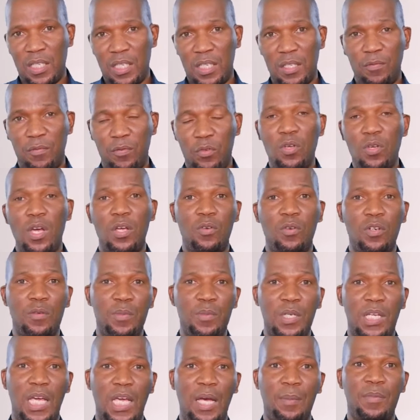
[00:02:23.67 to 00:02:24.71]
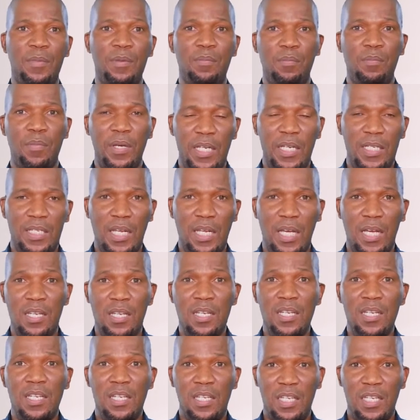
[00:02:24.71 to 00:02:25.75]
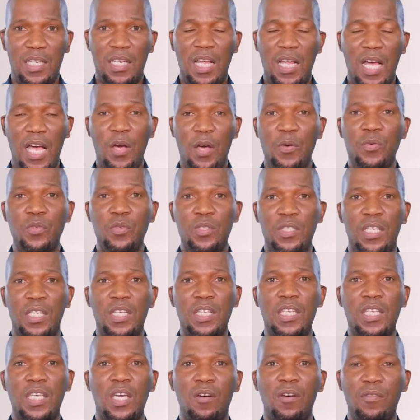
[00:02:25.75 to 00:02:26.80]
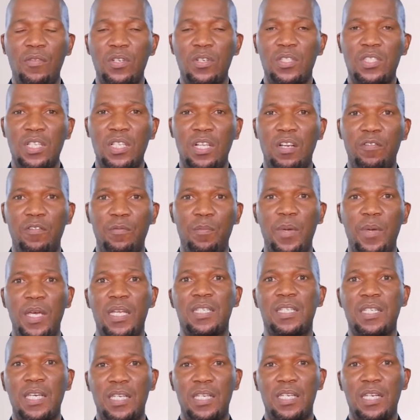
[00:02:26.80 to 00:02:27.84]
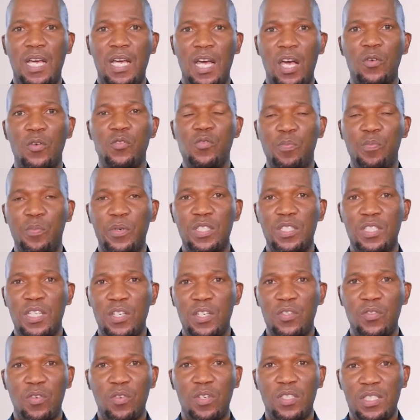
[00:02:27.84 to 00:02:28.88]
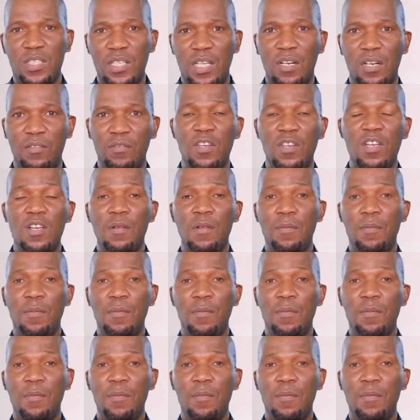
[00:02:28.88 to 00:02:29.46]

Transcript: If you are not becoming better in how you take care of yourself, better in how you present yourself,